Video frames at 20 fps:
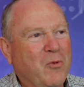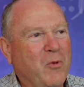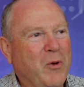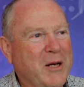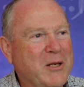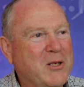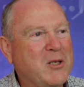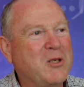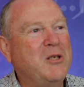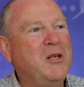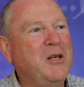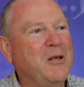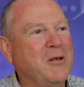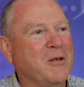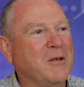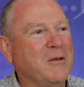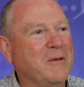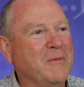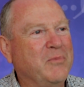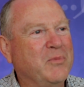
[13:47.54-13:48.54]
We're
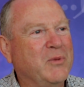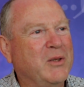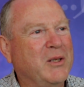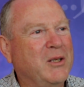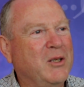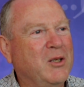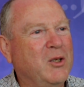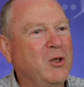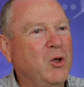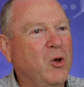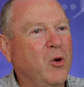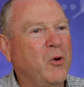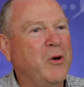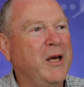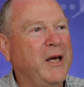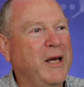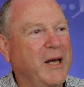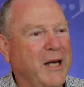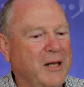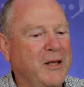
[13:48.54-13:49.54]
still
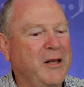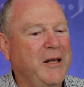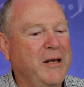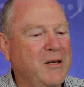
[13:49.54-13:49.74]
looking at